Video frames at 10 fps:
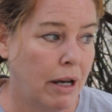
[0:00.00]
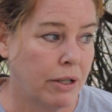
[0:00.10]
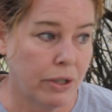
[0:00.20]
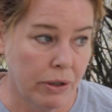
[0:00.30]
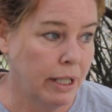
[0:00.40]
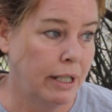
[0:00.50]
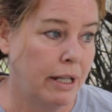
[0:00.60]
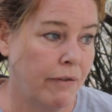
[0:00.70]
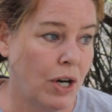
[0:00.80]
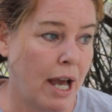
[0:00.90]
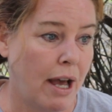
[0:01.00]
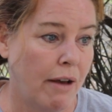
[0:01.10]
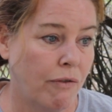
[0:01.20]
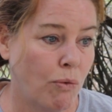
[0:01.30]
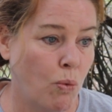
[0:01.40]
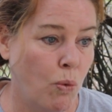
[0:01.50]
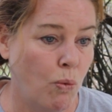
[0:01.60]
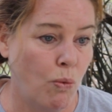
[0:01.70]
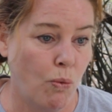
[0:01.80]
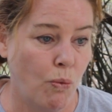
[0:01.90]
I certainly never have,
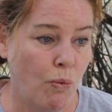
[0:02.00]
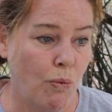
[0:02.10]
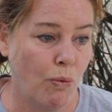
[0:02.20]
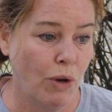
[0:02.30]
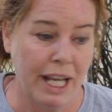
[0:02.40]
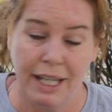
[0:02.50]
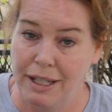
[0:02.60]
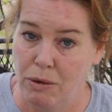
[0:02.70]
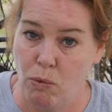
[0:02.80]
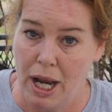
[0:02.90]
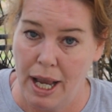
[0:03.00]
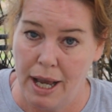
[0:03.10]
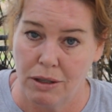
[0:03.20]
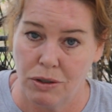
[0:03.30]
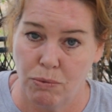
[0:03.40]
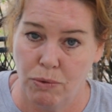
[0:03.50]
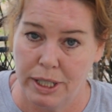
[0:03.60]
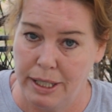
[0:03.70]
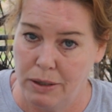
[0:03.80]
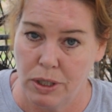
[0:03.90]
like in the White House
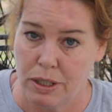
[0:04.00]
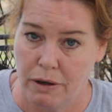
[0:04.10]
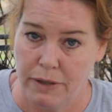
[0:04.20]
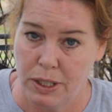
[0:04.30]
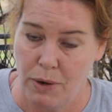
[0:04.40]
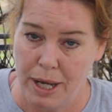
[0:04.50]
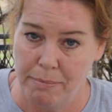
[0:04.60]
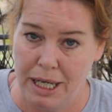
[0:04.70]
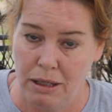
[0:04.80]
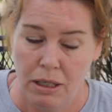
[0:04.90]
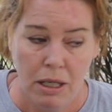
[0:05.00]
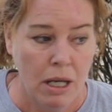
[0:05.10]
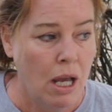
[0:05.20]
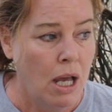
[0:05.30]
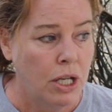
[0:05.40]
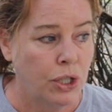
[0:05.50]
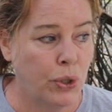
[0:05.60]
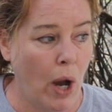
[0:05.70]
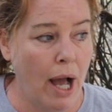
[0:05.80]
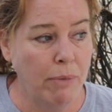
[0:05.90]
with Secret Service around me.
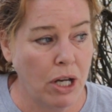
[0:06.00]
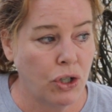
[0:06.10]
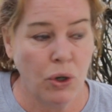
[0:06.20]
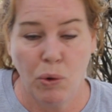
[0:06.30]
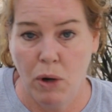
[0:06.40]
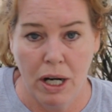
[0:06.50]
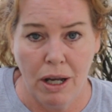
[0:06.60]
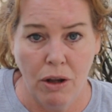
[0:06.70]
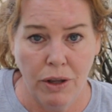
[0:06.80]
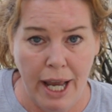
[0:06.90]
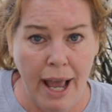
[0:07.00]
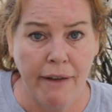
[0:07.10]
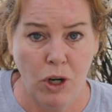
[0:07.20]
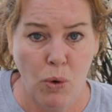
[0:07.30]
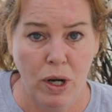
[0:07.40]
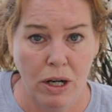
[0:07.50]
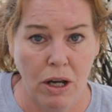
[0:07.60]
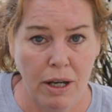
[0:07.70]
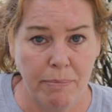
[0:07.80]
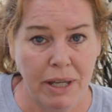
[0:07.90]
So I'm not sure what all they have going
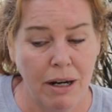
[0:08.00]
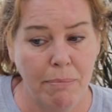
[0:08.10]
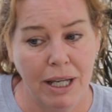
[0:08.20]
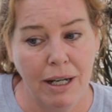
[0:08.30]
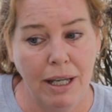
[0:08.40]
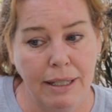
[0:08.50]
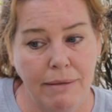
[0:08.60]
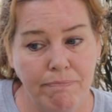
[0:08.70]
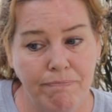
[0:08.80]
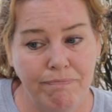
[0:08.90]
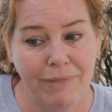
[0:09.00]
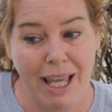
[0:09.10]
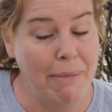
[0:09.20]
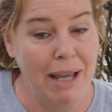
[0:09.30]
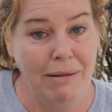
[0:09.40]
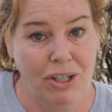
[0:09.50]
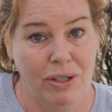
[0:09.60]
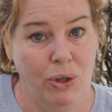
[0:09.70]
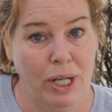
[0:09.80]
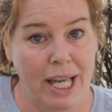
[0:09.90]
on up there, but it they may
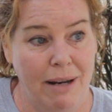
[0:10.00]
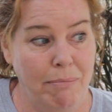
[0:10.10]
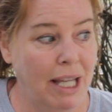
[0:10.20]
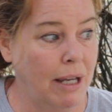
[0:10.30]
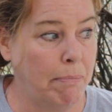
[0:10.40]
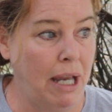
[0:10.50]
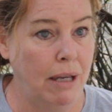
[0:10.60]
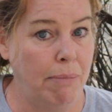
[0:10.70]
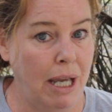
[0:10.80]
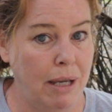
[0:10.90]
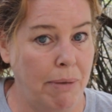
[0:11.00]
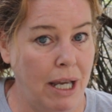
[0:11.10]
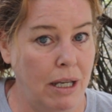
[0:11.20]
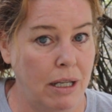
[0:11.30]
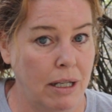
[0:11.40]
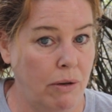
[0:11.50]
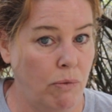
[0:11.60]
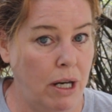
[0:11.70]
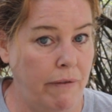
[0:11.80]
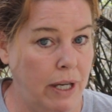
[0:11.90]
just look at it and be like, pay it, pay it, pay it, get
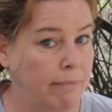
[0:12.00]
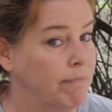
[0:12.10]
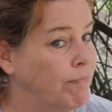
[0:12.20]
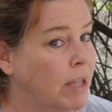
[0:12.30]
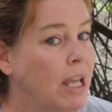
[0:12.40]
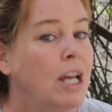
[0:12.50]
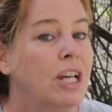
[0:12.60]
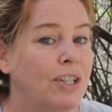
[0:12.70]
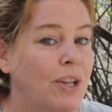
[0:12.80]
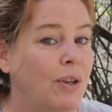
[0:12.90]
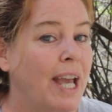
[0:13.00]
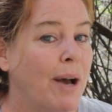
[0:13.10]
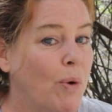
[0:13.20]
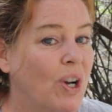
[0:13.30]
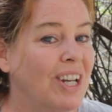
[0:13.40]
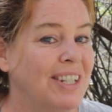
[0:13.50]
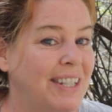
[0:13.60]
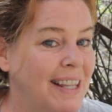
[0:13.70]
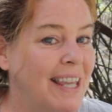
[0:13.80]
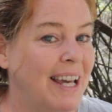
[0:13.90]
rid of it. So yeah, we're gonna
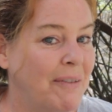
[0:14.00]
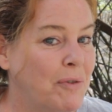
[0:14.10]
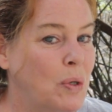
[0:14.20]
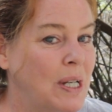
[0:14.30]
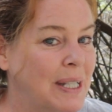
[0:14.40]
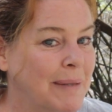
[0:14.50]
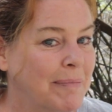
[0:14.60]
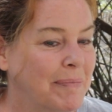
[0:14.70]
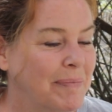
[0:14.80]
send that invoice.